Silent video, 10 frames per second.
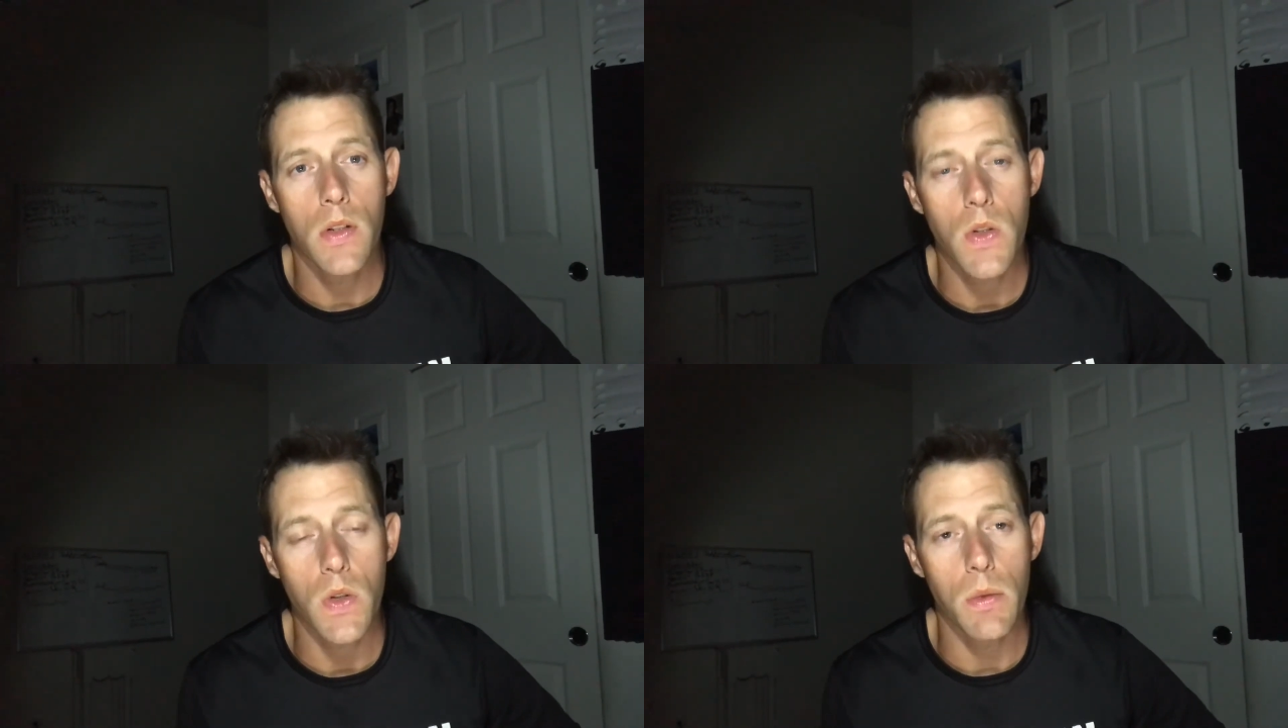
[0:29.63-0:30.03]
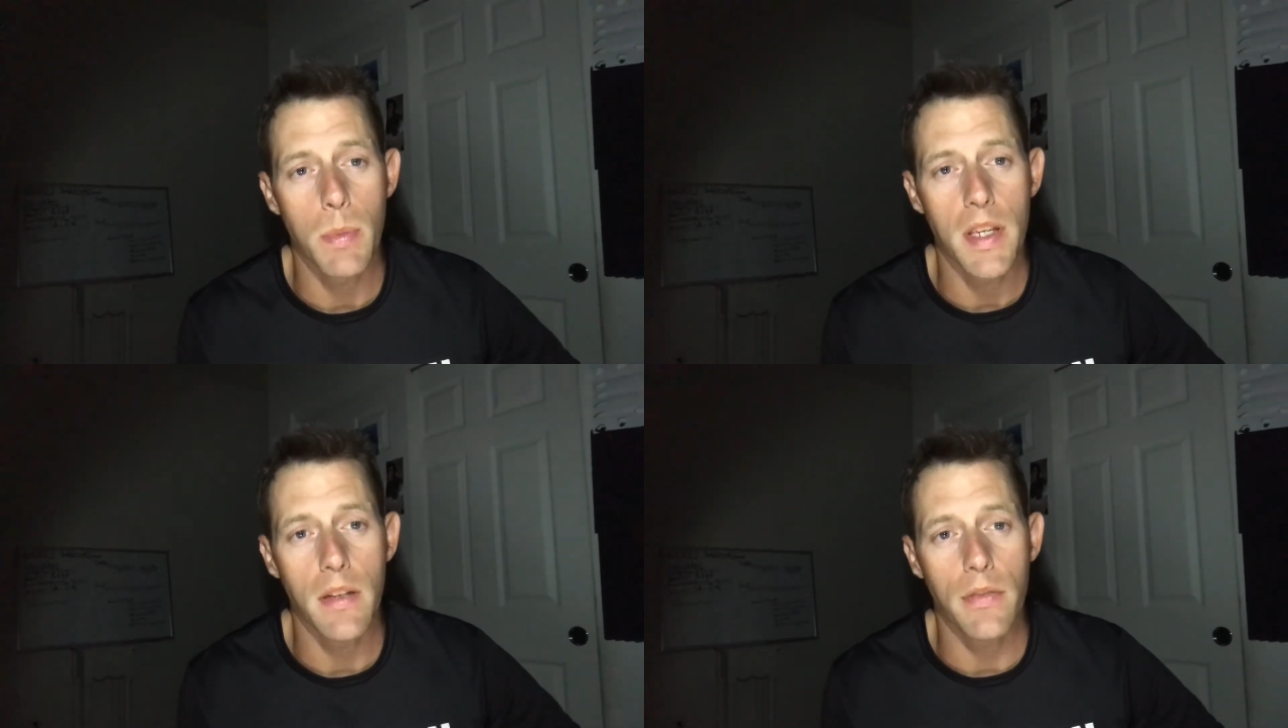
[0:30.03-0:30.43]
should
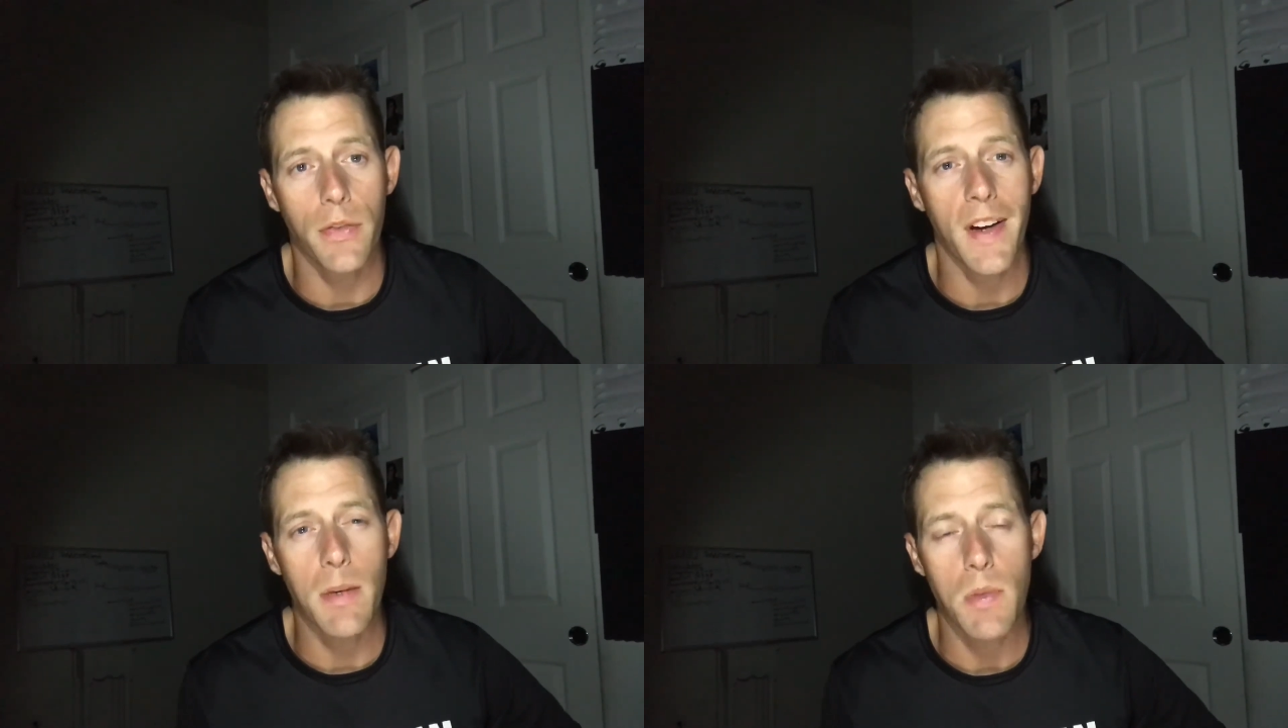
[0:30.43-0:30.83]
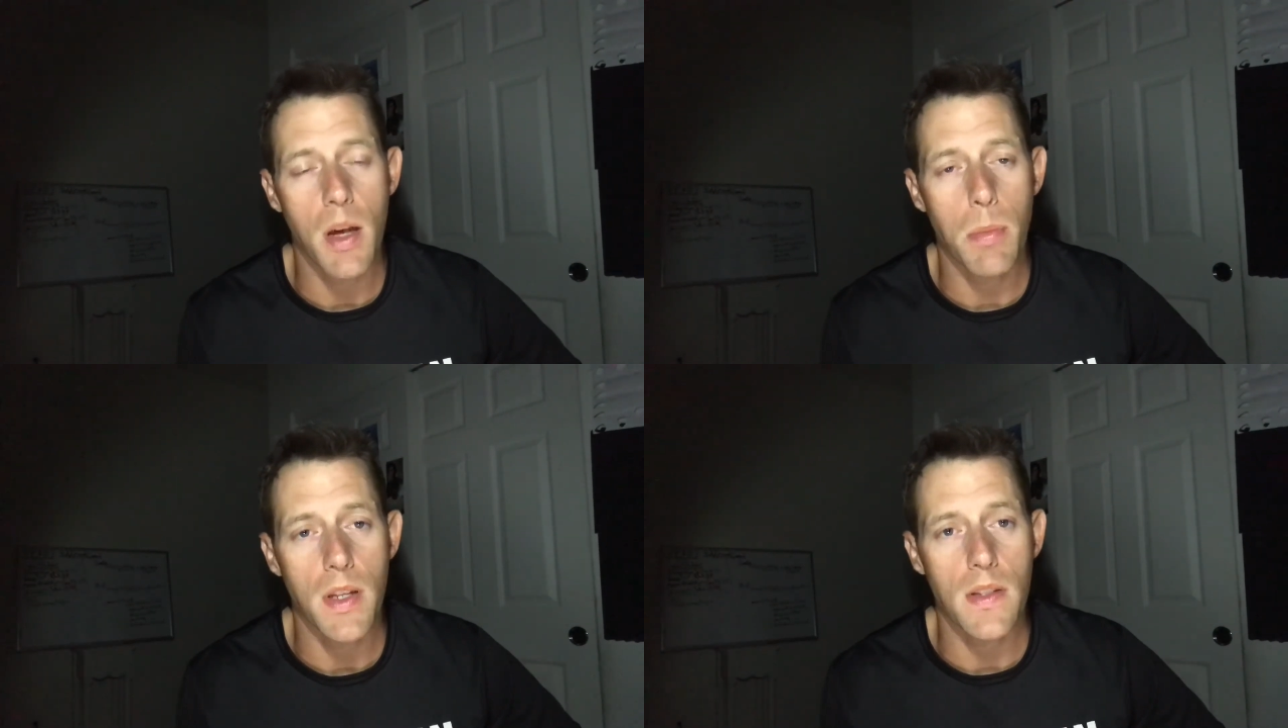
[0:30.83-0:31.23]
be framed
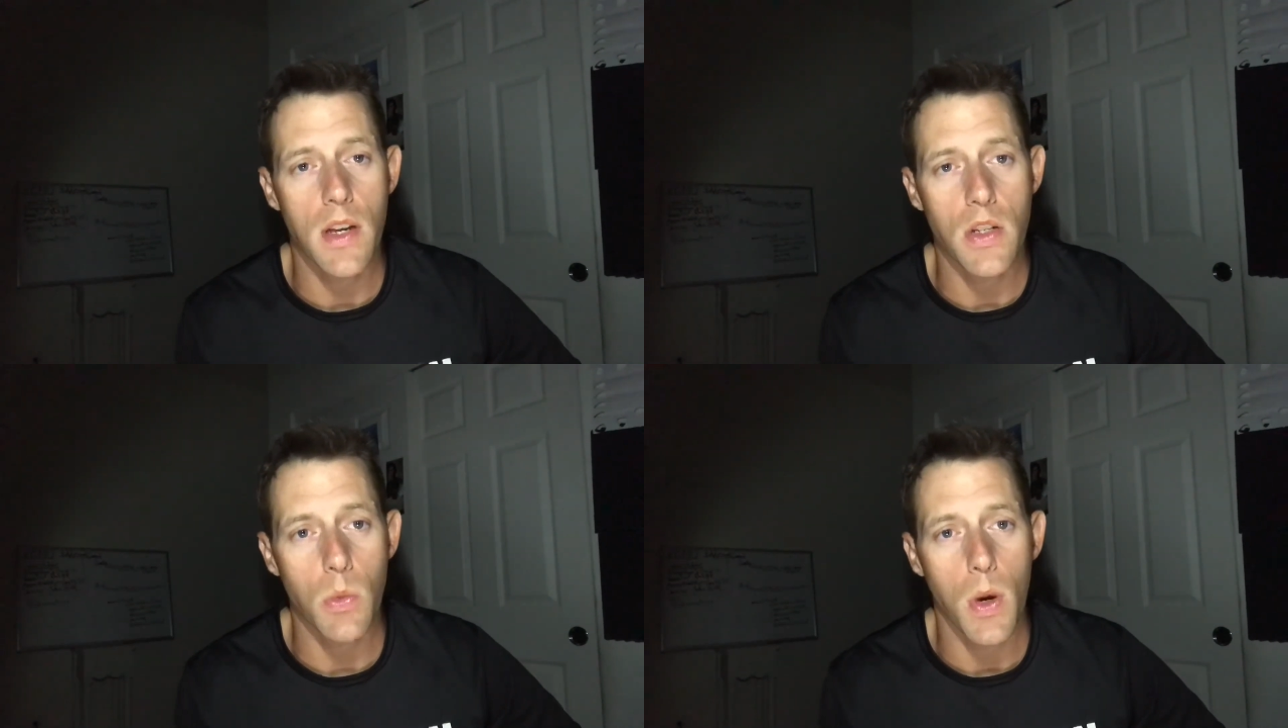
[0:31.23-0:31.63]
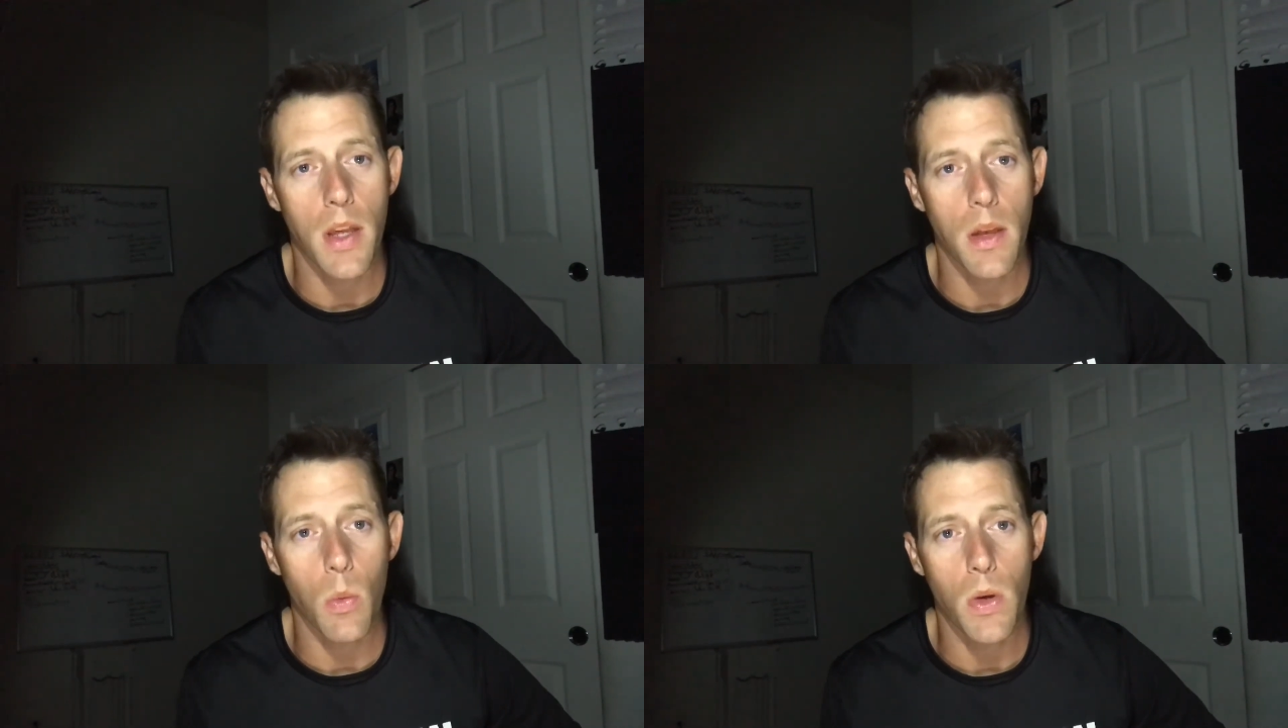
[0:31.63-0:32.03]
up in such a way
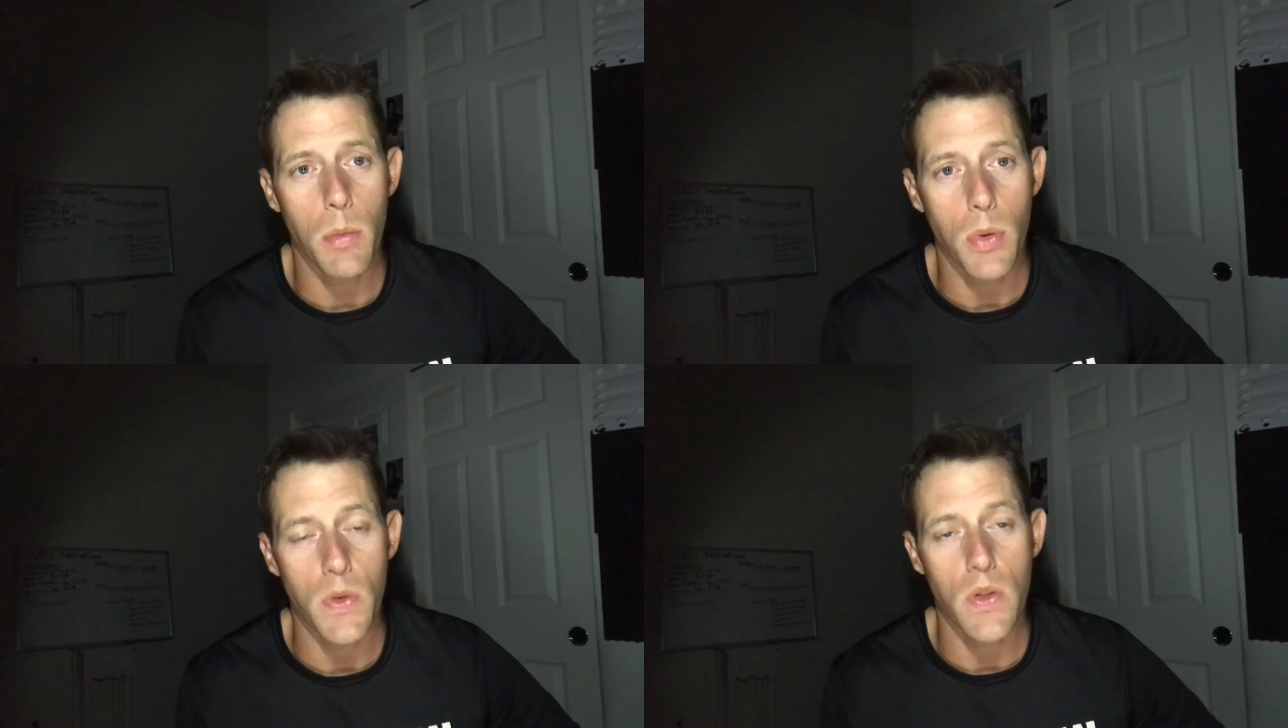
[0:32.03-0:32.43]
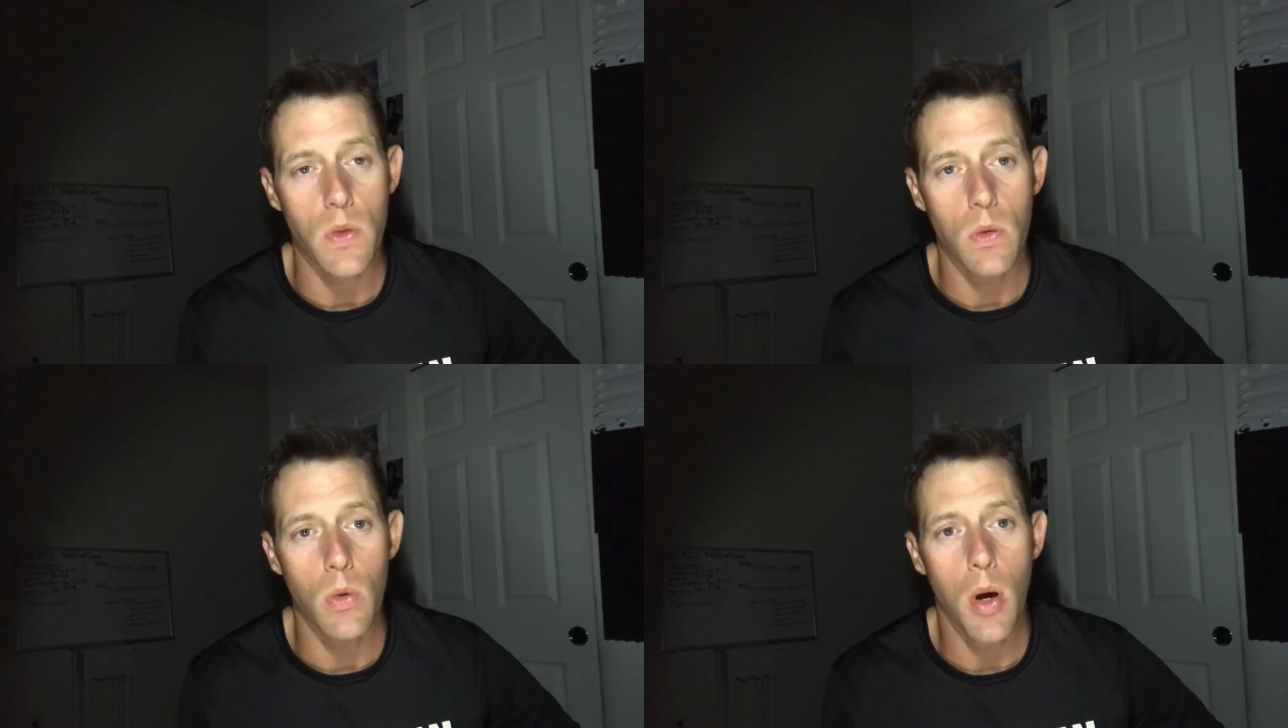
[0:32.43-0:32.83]
that we pursue